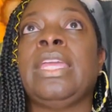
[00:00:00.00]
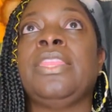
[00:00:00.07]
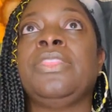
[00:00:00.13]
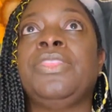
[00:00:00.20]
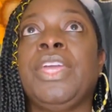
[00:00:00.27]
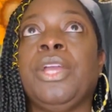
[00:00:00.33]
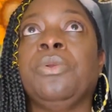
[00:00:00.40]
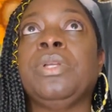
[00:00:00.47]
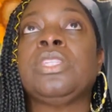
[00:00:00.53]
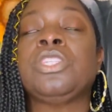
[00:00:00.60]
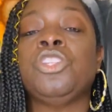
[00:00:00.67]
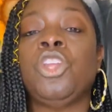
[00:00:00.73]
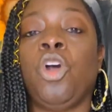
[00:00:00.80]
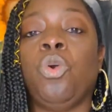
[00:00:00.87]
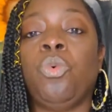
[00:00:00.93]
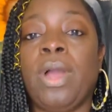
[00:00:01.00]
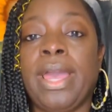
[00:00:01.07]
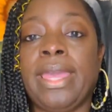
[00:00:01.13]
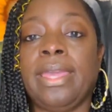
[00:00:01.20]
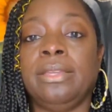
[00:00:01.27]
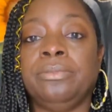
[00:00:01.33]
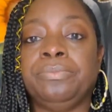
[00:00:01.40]
there is no
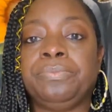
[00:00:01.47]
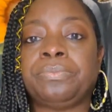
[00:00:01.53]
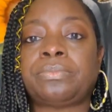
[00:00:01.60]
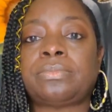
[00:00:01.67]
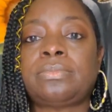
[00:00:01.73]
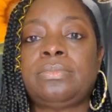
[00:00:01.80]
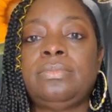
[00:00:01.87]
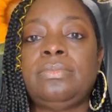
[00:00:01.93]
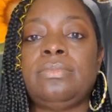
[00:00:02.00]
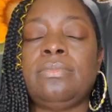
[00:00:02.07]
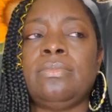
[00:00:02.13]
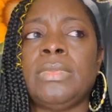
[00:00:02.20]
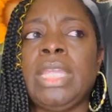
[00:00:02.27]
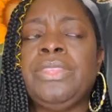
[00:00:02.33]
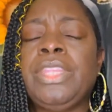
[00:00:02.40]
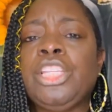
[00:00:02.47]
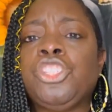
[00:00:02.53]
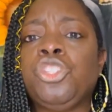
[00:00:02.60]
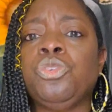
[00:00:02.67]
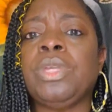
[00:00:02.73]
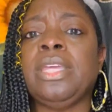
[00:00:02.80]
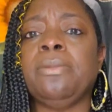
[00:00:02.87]
way
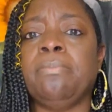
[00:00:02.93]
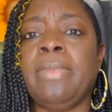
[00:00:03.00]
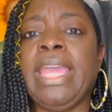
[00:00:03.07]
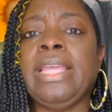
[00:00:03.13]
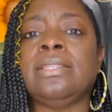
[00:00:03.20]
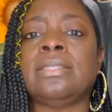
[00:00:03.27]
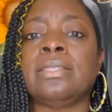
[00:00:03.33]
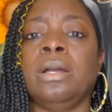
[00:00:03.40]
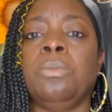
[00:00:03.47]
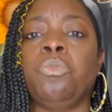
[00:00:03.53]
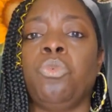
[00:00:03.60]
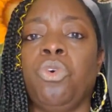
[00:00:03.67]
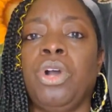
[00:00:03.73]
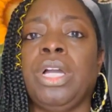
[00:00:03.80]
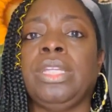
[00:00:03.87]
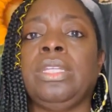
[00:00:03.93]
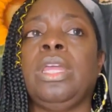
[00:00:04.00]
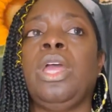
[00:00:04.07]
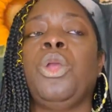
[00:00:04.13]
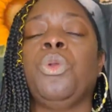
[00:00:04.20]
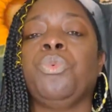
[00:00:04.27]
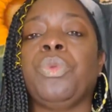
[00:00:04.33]
that you can make someone
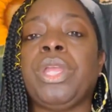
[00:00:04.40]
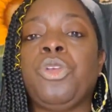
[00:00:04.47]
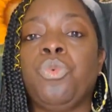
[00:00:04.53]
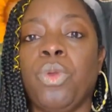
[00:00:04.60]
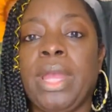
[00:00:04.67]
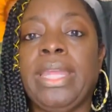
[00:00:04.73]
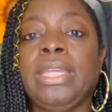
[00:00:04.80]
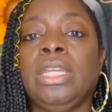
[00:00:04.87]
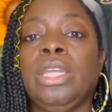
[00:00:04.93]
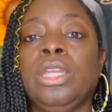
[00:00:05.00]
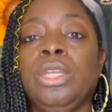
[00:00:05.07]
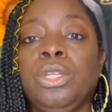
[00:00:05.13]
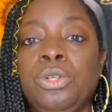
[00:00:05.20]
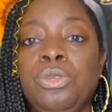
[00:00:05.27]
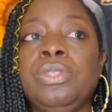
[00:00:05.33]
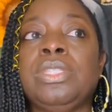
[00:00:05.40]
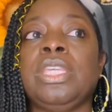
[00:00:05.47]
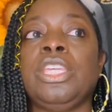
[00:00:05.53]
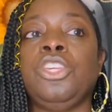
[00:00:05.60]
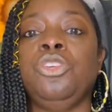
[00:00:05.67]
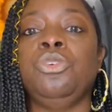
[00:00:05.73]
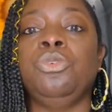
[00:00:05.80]
regret
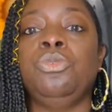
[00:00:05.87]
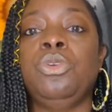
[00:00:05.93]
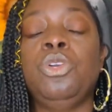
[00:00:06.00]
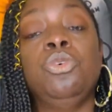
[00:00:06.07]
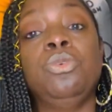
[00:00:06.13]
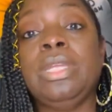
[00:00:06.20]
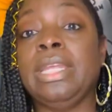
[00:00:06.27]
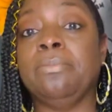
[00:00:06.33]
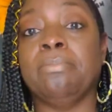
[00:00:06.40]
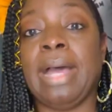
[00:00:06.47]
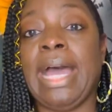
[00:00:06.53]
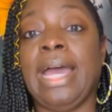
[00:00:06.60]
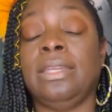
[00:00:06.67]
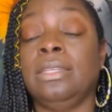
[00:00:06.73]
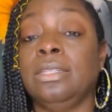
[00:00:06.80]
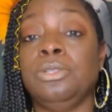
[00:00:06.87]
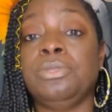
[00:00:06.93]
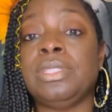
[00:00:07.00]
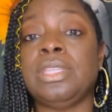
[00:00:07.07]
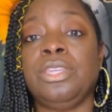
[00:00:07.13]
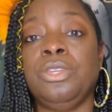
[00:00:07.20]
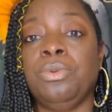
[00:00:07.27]
losing you who didn't mind
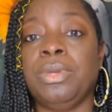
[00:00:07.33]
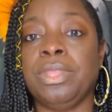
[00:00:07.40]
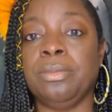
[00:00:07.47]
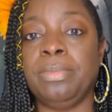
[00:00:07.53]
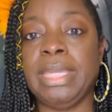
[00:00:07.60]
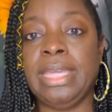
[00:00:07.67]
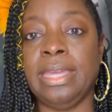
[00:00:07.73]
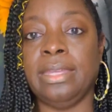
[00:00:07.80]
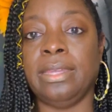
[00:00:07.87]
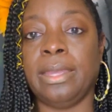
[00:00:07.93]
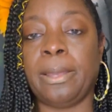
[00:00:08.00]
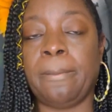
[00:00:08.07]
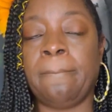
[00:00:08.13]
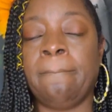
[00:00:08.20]
losing you in the beginning.